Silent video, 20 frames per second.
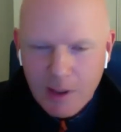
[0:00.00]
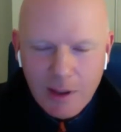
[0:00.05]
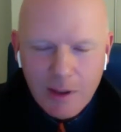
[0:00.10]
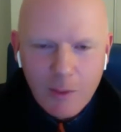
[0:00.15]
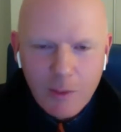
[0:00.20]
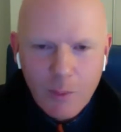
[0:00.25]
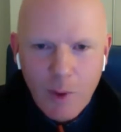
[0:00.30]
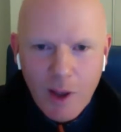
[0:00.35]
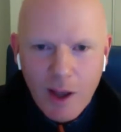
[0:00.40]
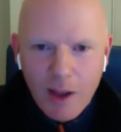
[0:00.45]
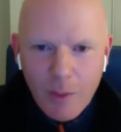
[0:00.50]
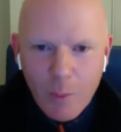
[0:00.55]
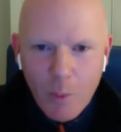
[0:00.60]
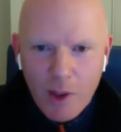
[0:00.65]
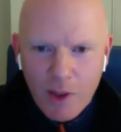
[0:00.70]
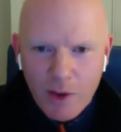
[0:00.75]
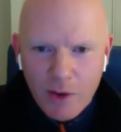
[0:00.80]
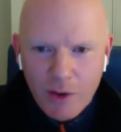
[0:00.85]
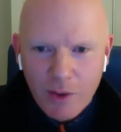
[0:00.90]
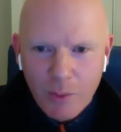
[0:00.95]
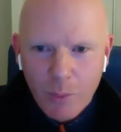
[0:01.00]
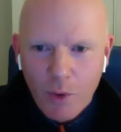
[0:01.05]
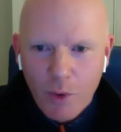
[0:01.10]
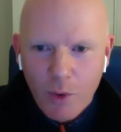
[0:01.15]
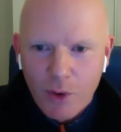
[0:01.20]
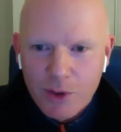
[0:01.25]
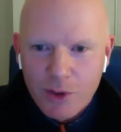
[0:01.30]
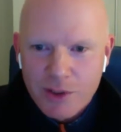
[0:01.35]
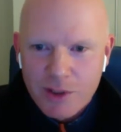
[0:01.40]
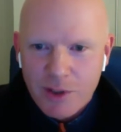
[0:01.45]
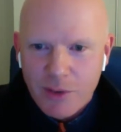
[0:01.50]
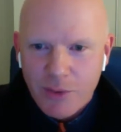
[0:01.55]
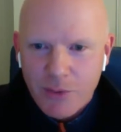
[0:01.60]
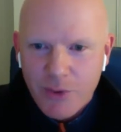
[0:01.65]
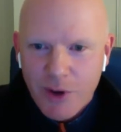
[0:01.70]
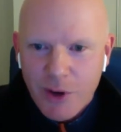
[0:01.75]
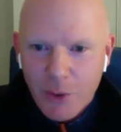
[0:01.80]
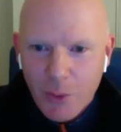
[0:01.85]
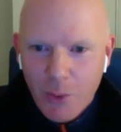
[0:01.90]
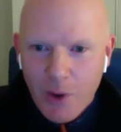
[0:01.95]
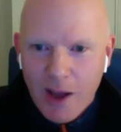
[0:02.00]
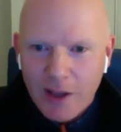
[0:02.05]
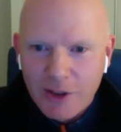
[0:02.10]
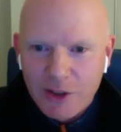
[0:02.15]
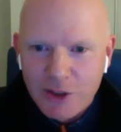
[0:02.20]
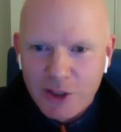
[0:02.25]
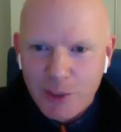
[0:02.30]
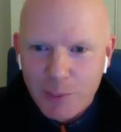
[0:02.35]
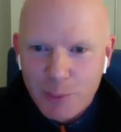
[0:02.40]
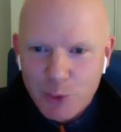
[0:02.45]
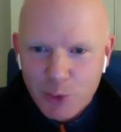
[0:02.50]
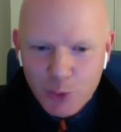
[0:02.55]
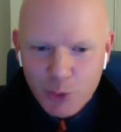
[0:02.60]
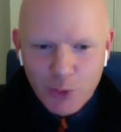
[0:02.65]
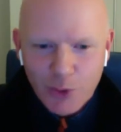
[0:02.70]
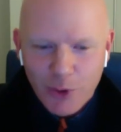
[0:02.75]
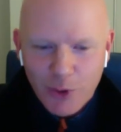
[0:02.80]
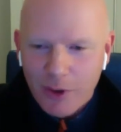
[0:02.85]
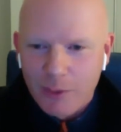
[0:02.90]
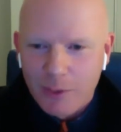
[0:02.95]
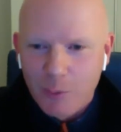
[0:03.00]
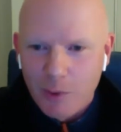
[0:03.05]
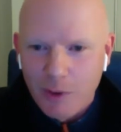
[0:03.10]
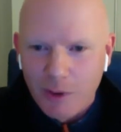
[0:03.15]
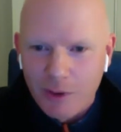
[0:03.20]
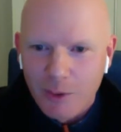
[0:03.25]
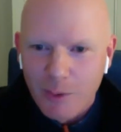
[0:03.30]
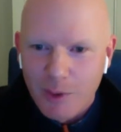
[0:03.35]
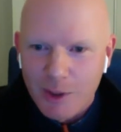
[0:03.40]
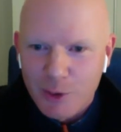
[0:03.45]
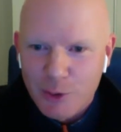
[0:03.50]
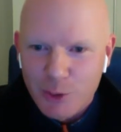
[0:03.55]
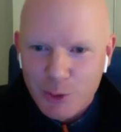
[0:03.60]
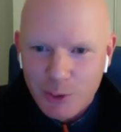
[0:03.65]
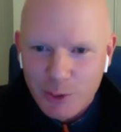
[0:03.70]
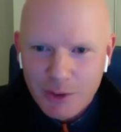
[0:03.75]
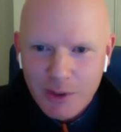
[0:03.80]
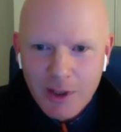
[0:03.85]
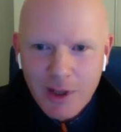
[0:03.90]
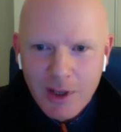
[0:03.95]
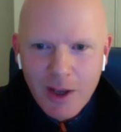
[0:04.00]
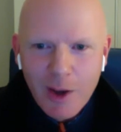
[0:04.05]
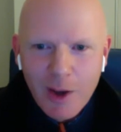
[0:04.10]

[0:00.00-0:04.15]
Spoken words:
whether it was the pharaoh Hatshepsut or not, we're not quite sure.